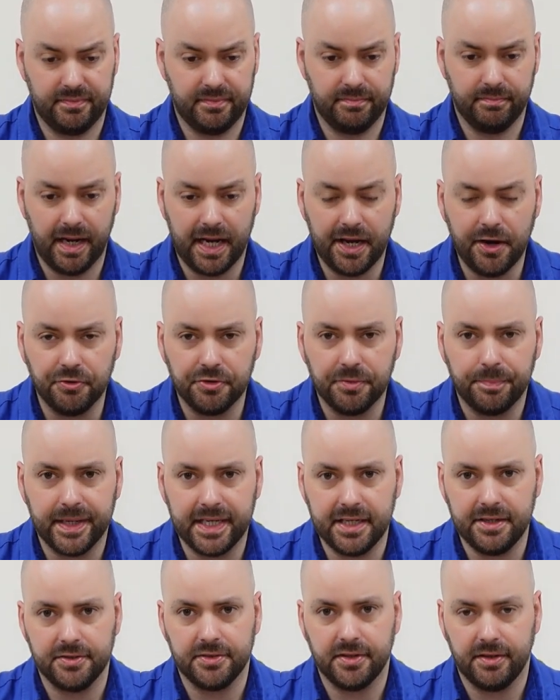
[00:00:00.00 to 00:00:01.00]
my own
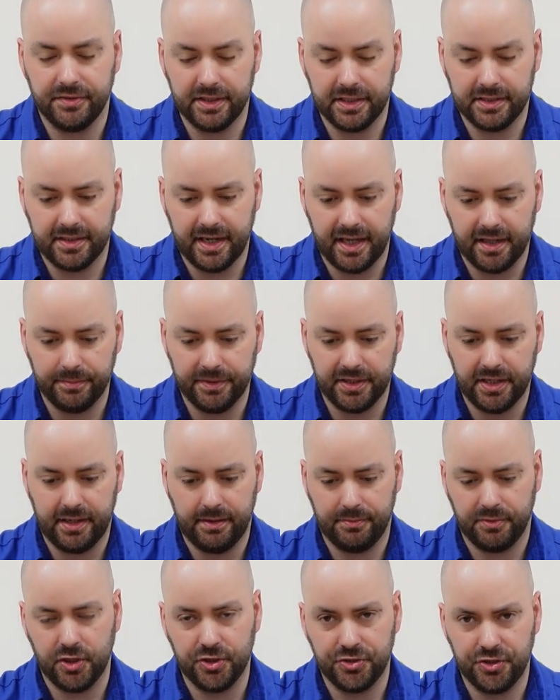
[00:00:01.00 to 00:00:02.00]
opinions of this helmet, and
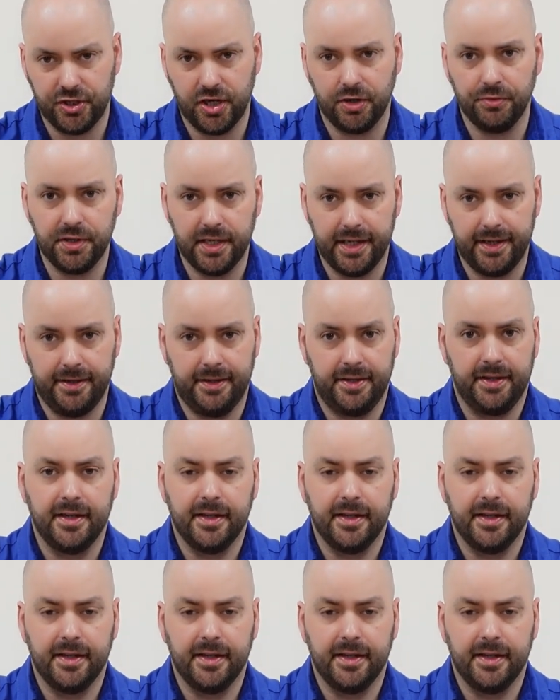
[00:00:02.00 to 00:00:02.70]
I'm going to show you